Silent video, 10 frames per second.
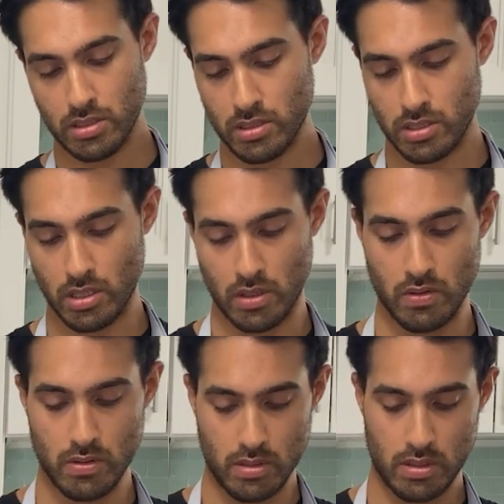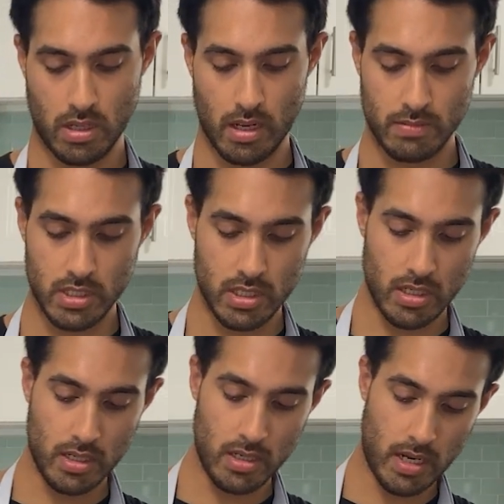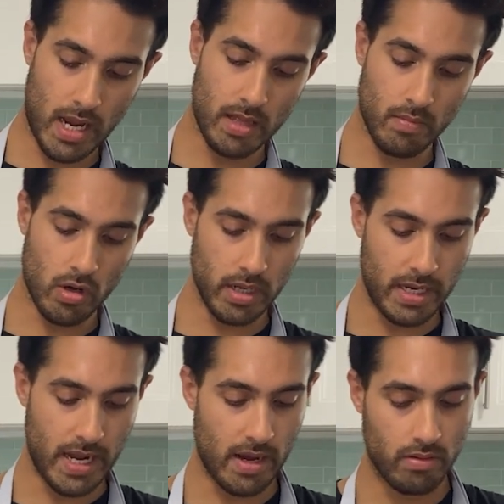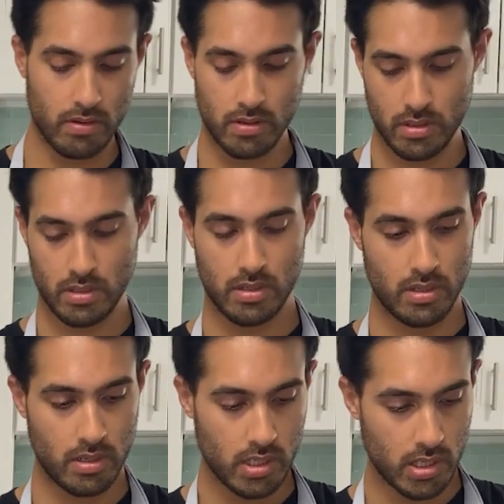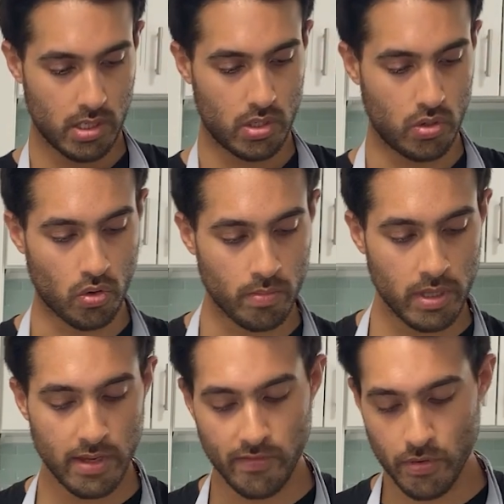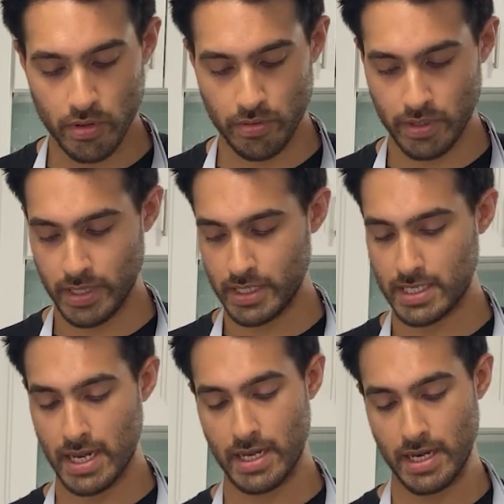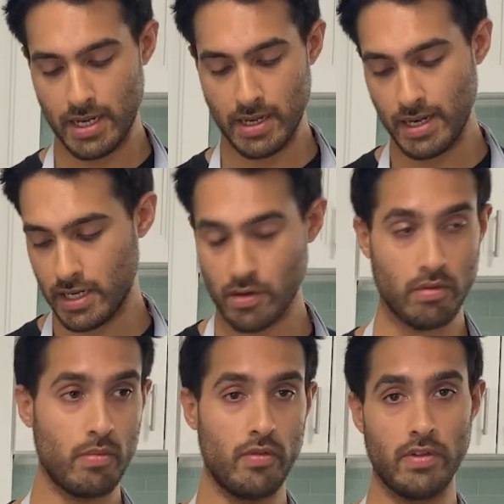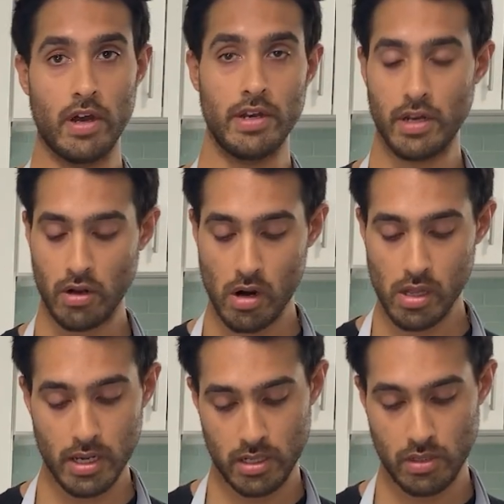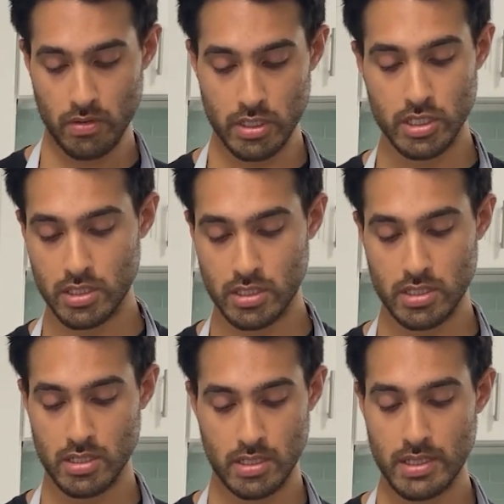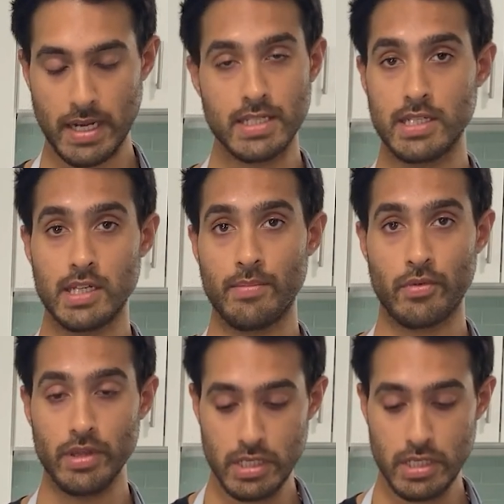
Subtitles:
So I'm just gonna add them all in now. Normally, if you were doing this and didn't need to remove the onion and garlic, you could just dice this up really